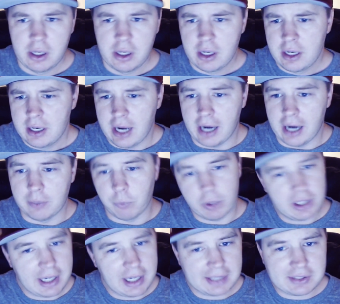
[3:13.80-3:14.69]
And what
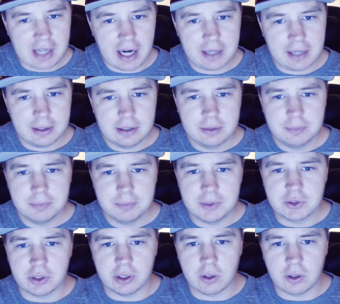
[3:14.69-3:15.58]
did I say?
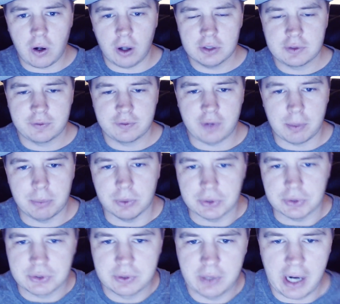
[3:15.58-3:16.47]
It's going to cause
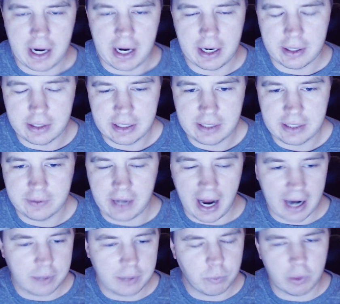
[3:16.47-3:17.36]
fumbles. And he
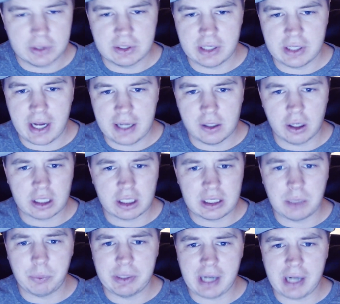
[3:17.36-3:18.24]
had one today.
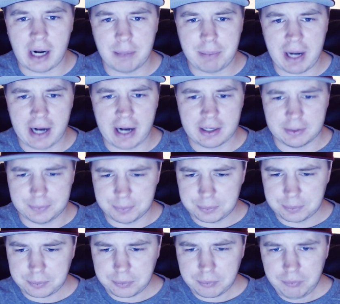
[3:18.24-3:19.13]
Luckily, we got it back.
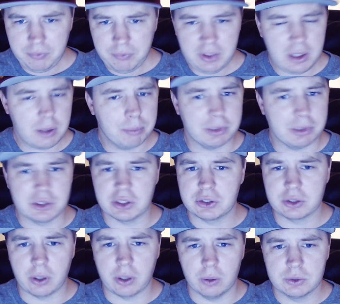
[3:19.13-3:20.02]
But
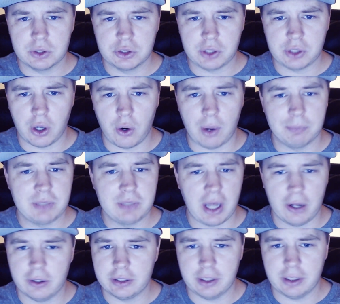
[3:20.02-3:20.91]
just goes to show, I'm
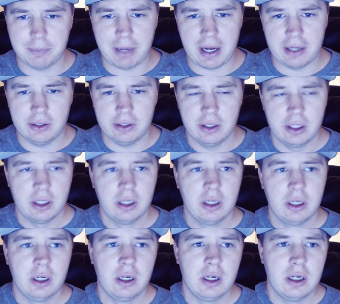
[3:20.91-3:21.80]
telling you, man,
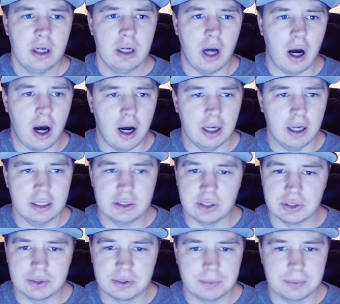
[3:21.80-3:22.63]
just